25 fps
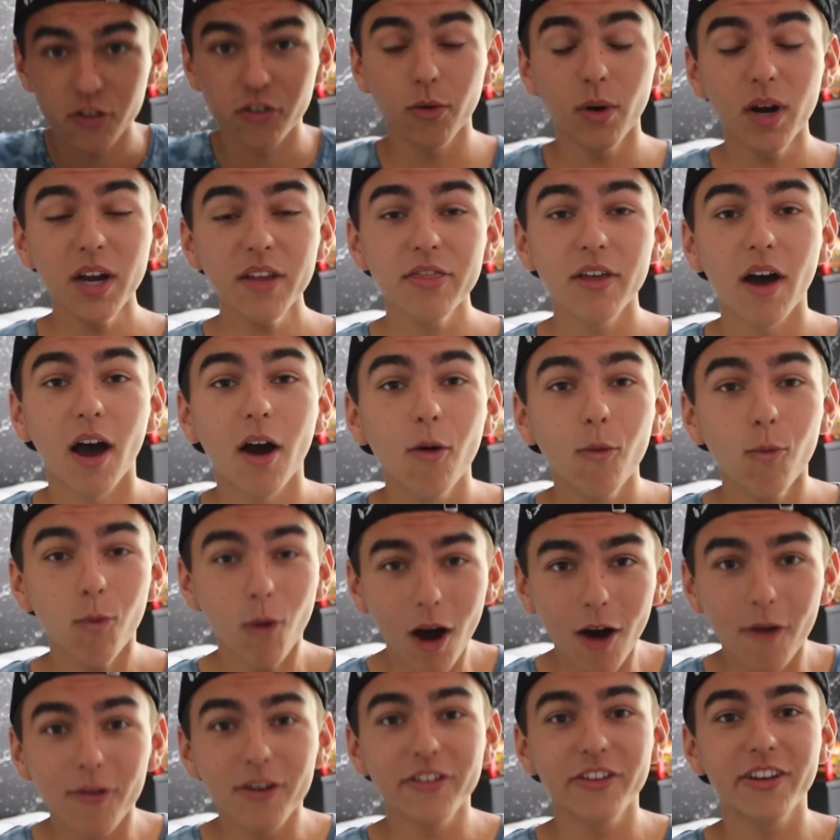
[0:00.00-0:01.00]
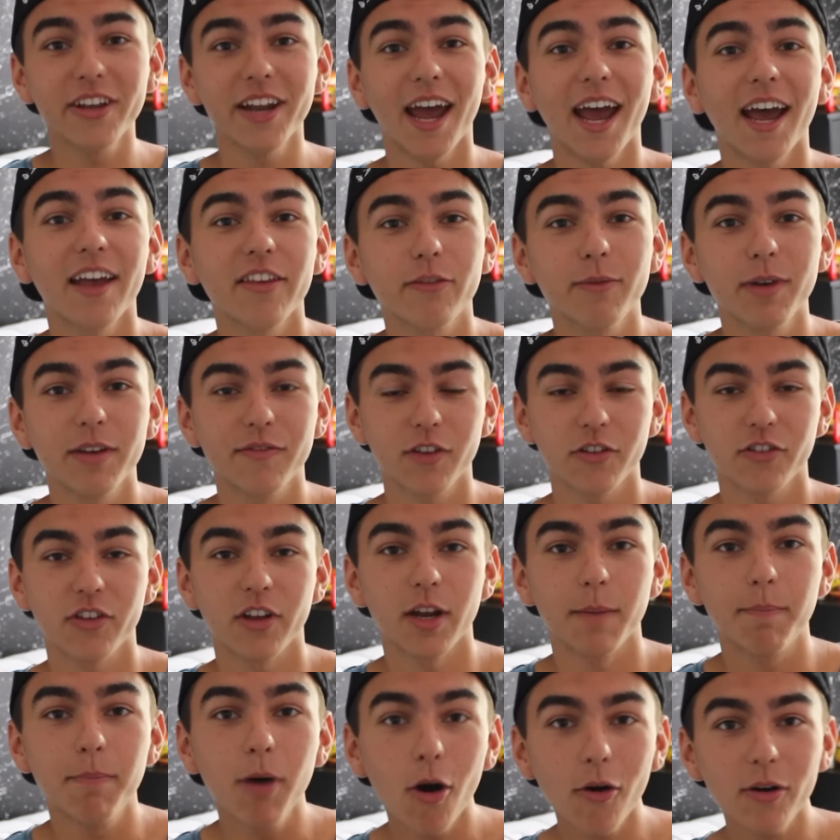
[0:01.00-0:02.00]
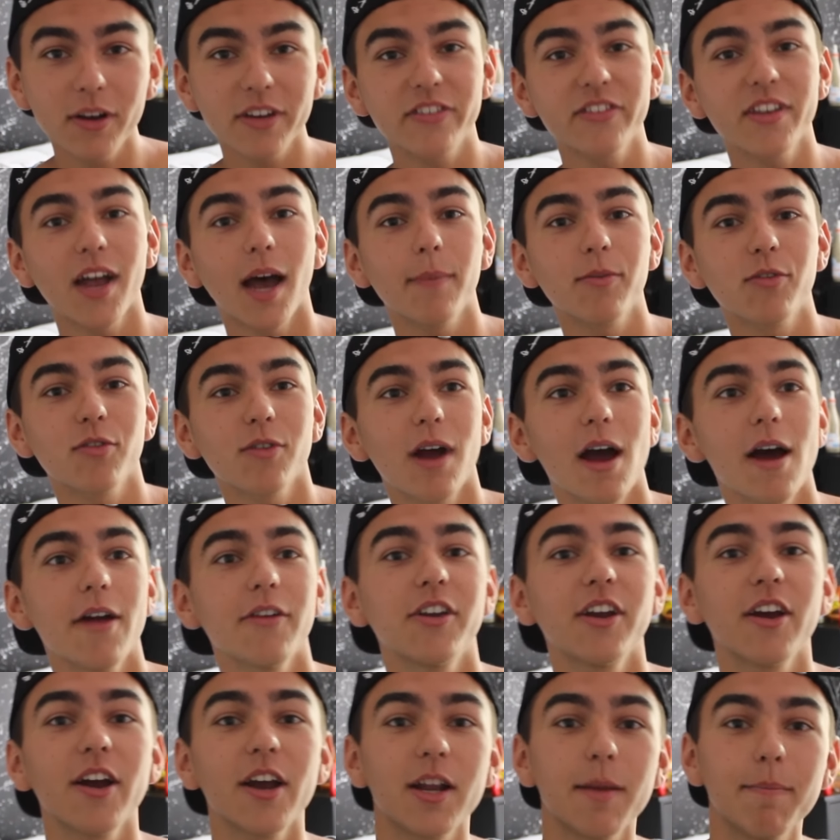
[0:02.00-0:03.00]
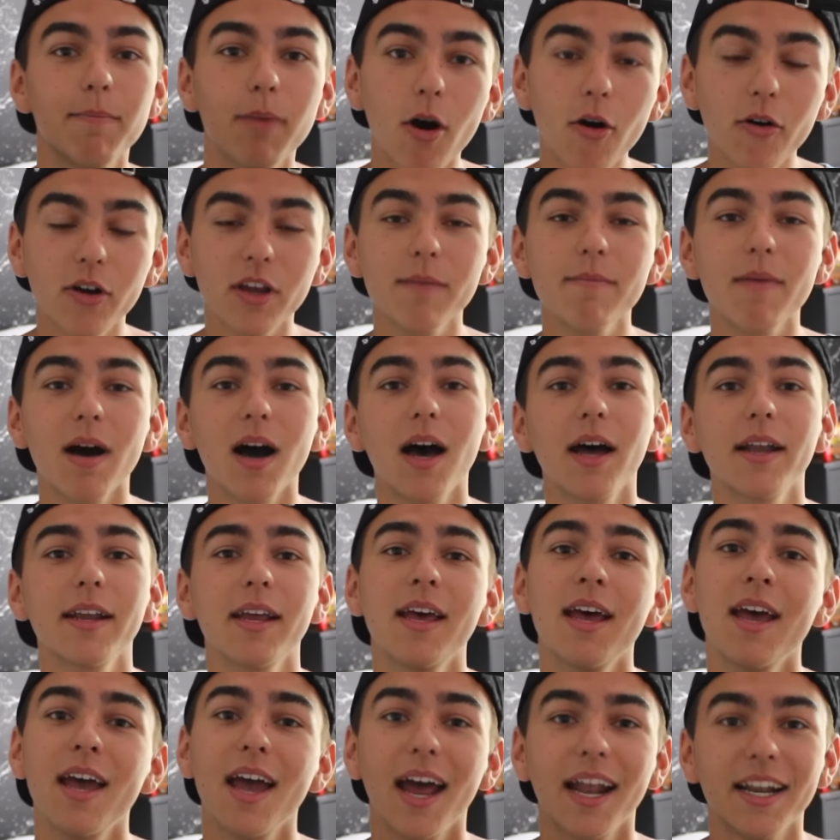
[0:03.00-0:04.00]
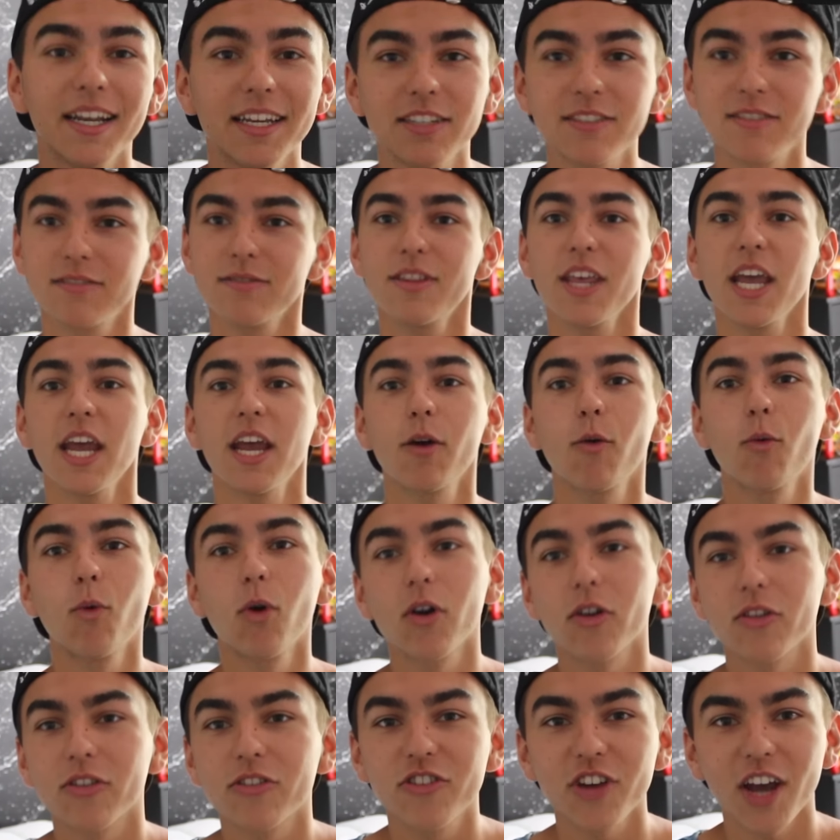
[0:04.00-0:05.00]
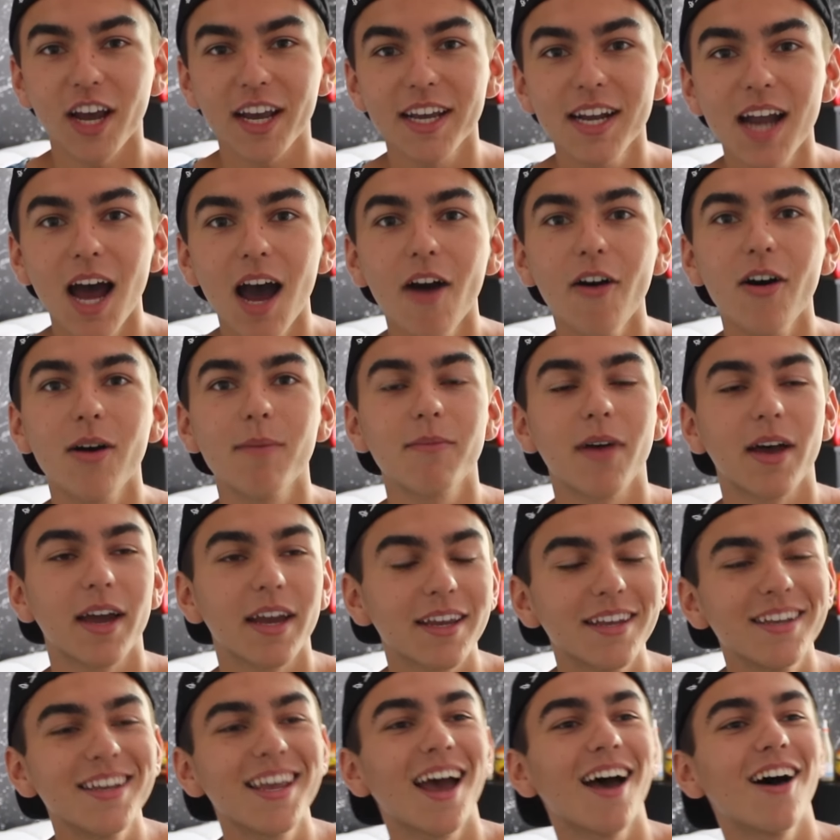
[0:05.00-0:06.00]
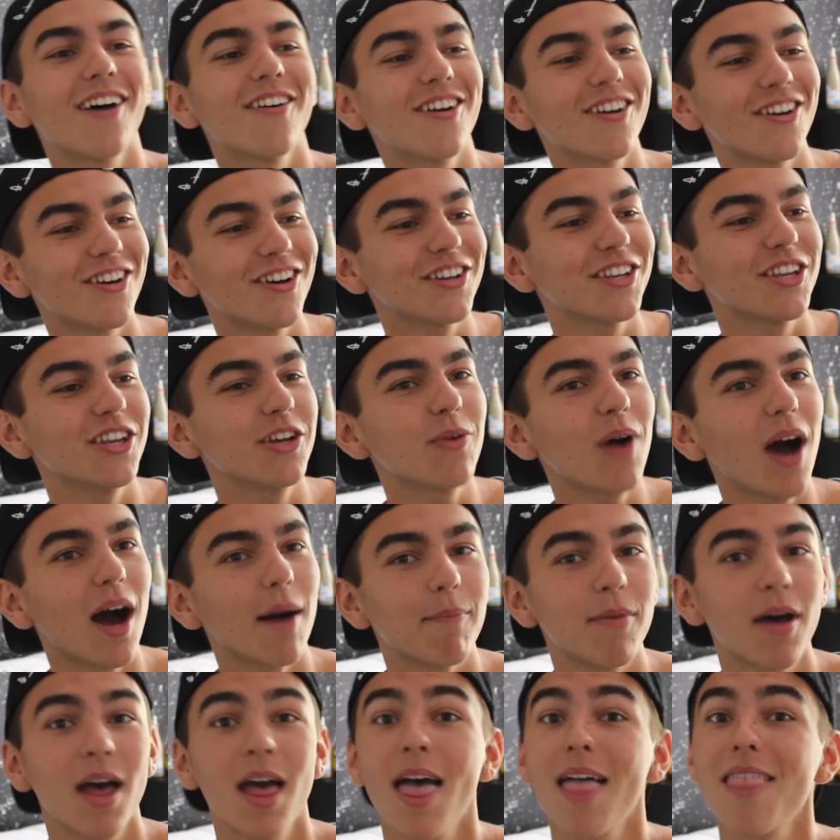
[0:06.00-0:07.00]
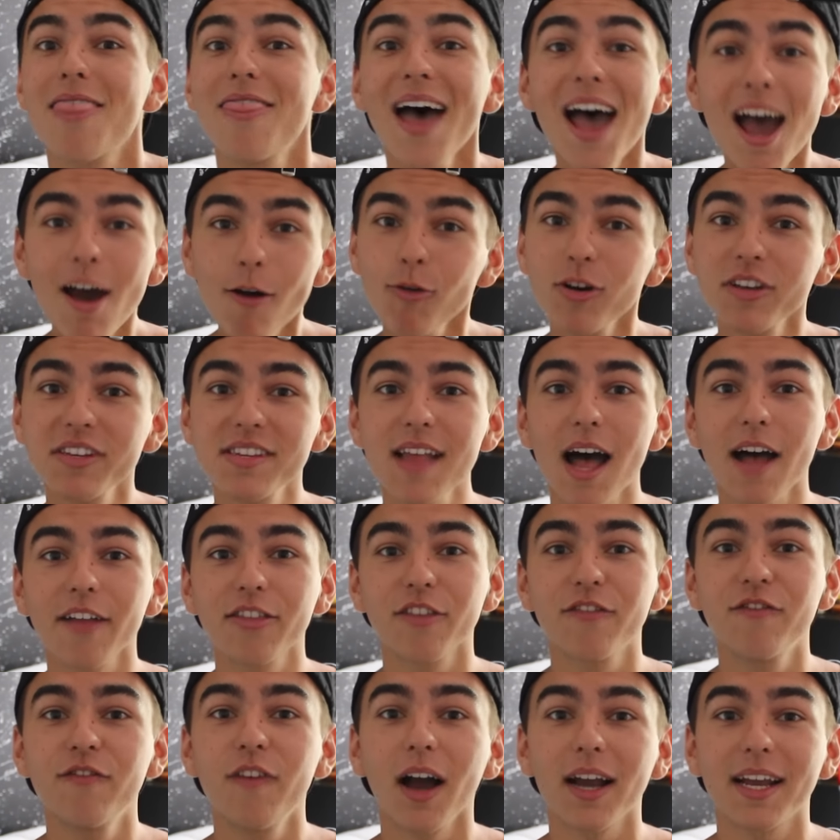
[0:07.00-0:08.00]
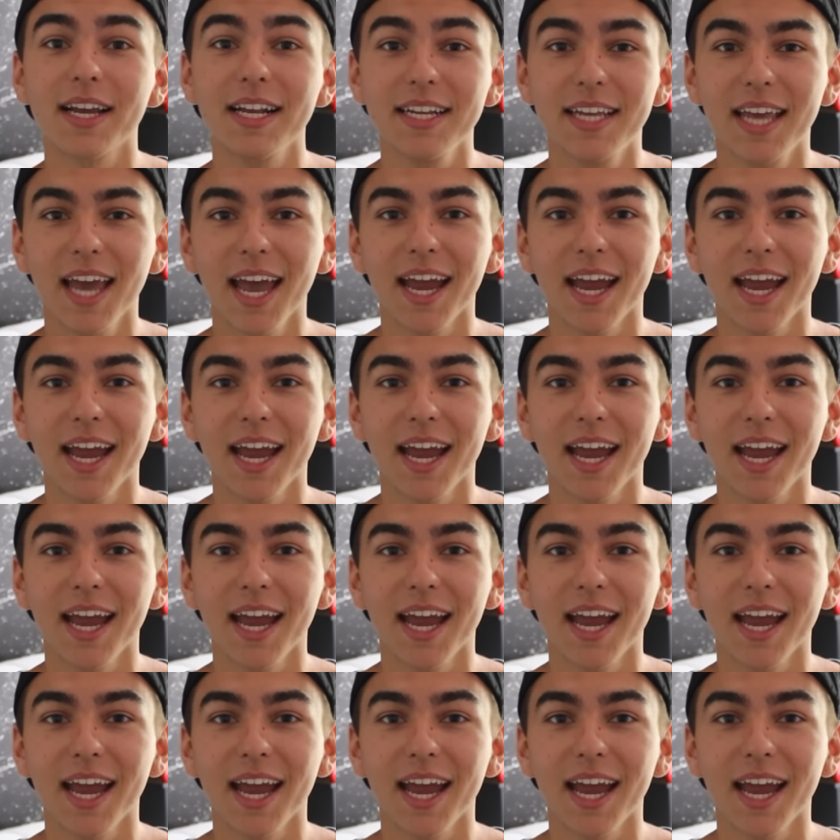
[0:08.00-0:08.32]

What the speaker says: So I thought, whoa, he's gonna ask me if there's any Pokestops around here, any Pokemon, anything worth checking out. I'm like, yeah, I'll hook you up. That was not the f***ing